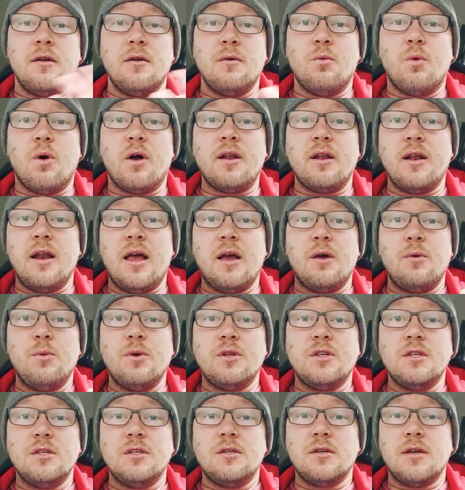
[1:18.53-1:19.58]
what
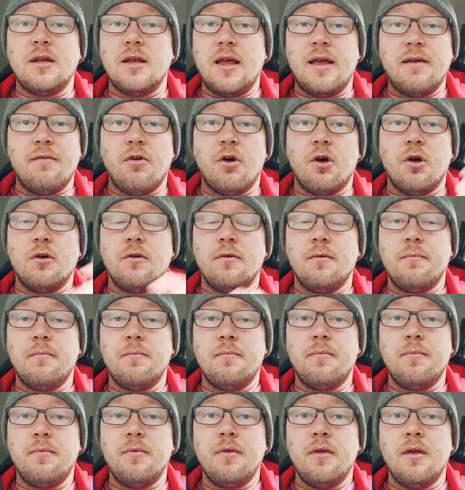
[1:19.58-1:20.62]
languages ever
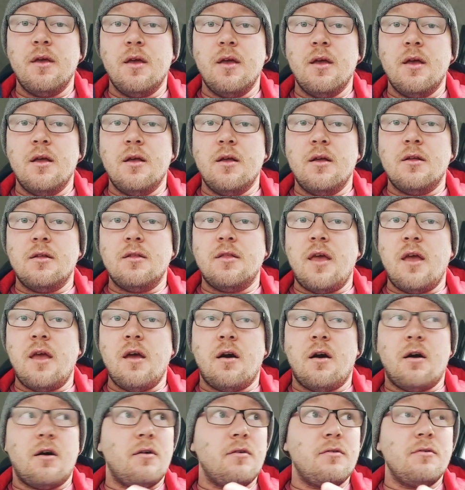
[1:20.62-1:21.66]
they
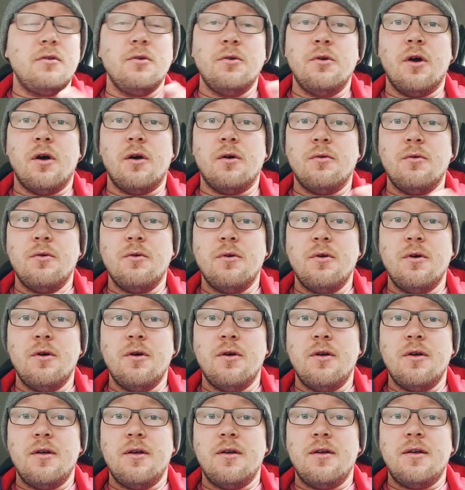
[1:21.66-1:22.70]
are you know
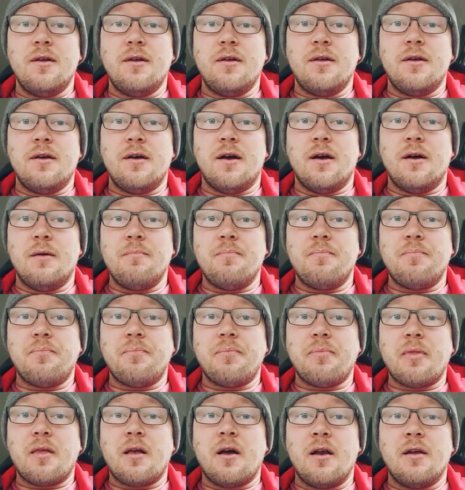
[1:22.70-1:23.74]
um,
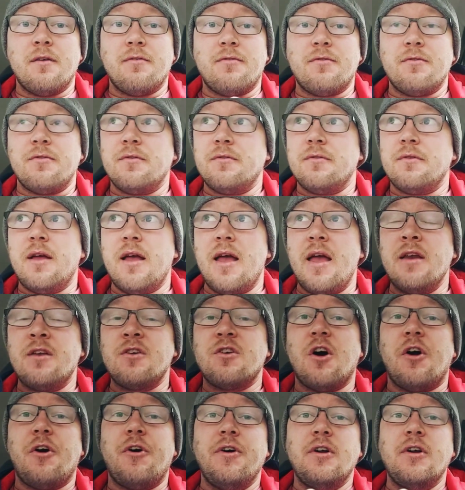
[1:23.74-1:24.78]
kind of
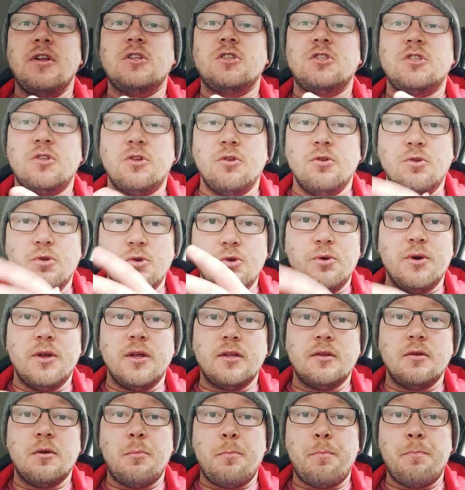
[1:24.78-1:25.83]
encouraged to do
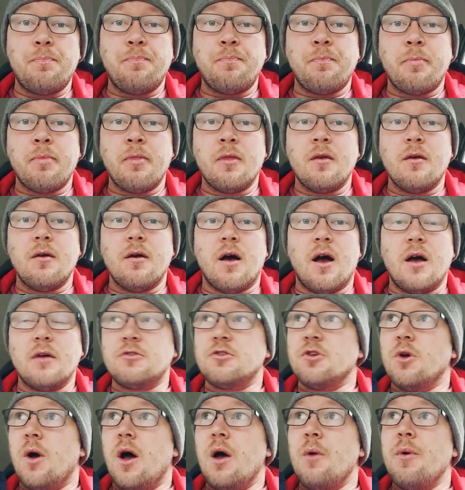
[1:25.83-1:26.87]
it
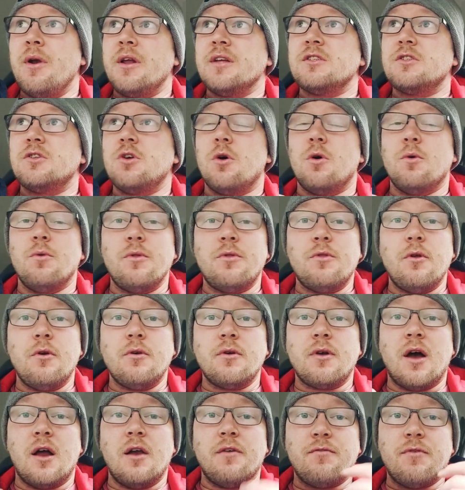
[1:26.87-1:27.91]
so I want to show
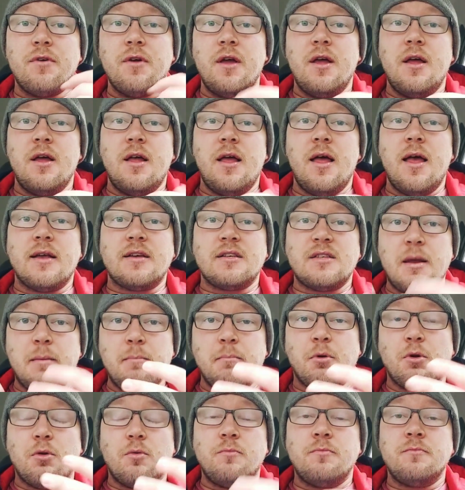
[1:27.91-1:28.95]
kind of
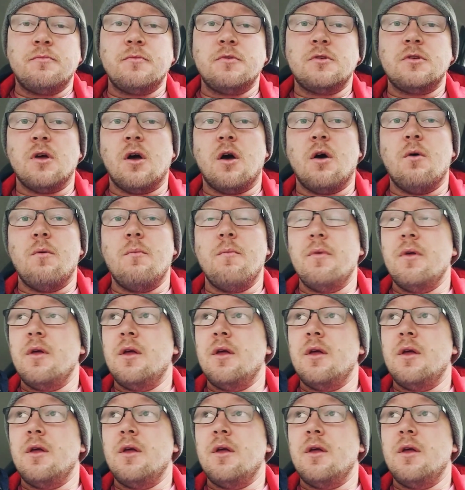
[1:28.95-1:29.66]
example so